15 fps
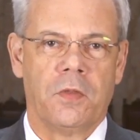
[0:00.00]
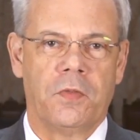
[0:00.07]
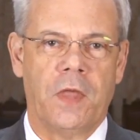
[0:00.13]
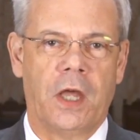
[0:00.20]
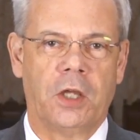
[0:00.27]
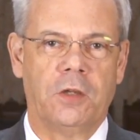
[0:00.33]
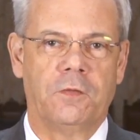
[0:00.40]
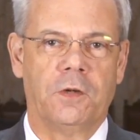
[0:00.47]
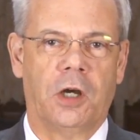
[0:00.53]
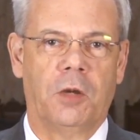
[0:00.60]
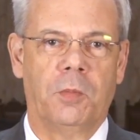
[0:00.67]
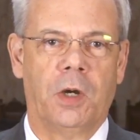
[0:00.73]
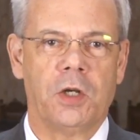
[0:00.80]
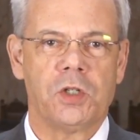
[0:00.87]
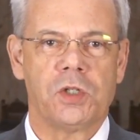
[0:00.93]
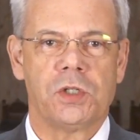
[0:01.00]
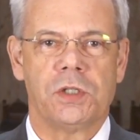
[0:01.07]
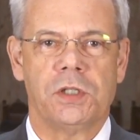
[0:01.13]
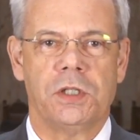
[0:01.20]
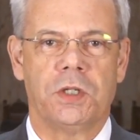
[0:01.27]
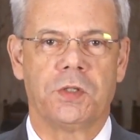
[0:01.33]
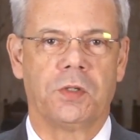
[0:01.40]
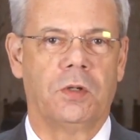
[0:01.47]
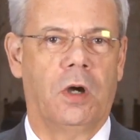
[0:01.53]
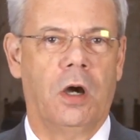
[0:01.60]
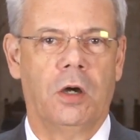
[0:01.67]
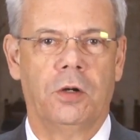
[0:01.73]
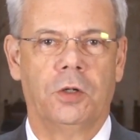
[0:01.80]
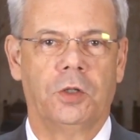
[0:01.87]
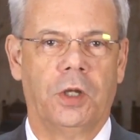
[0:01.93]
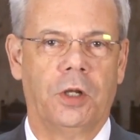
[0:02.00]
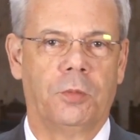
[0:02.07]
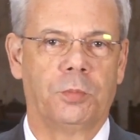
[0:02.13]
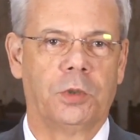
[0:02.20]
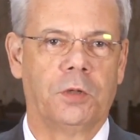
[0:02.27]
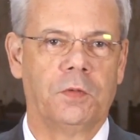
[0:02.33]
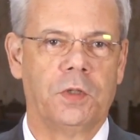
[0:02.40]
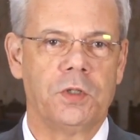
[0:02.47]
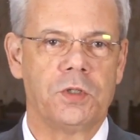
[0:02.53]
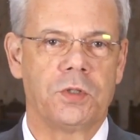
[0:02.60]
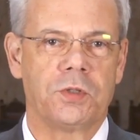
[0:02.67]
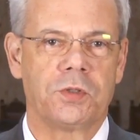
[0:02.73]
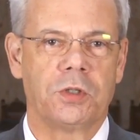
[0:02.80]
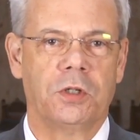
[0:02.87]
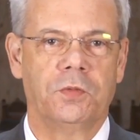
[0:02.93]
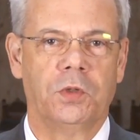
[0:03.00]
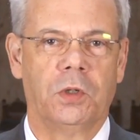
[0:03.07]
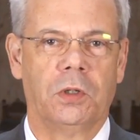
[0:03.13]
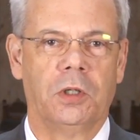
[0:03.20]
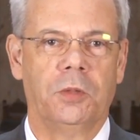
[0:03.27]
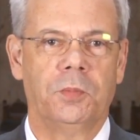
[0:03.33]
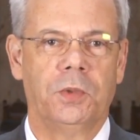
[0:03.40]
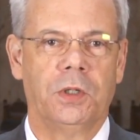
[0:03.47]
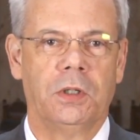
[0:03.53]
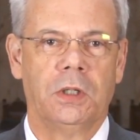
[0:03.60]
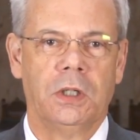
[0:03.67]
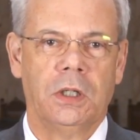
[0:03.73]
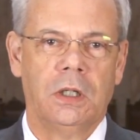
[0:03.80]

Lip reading: Thank you very much. It is an honor and a privilege to serve you in Olympia.